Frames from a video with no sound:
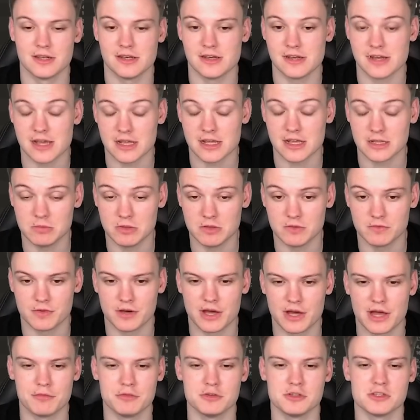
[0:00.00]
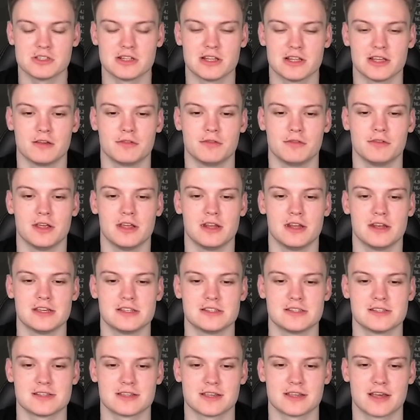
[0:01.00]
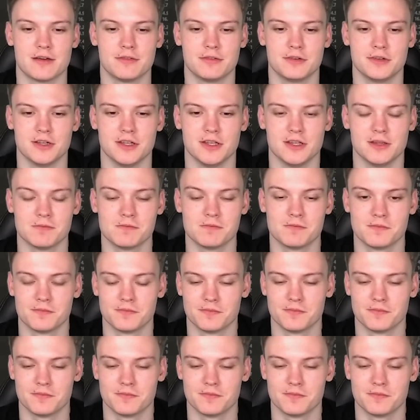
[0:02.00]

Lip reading: knight b5, which is like a very nice discovery.